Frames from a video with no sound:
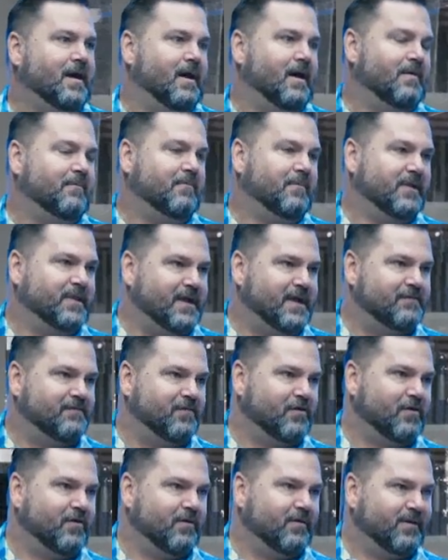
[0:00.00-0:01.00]
a uh,
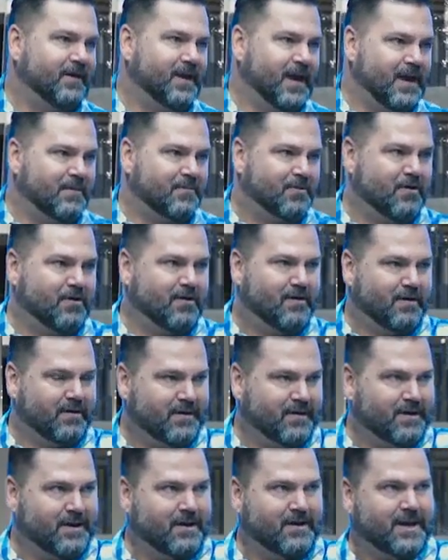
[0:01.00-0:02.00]
believer, neighbor
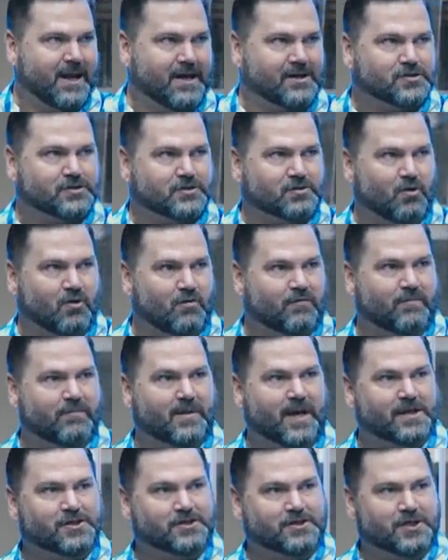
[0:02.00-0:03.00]
next door from
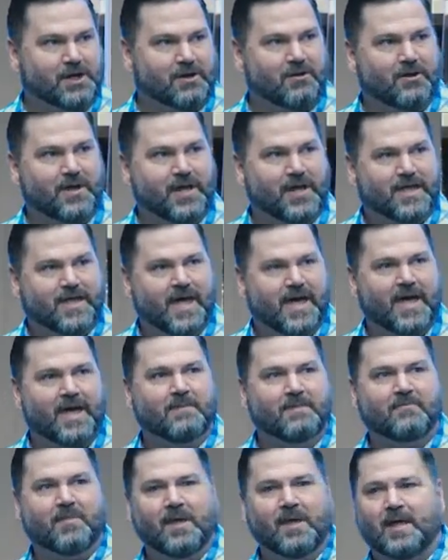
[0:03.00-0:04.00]
Nigeria came
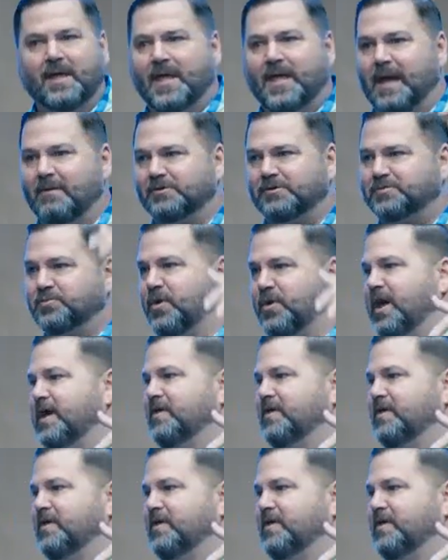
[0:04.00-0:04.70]
and was praying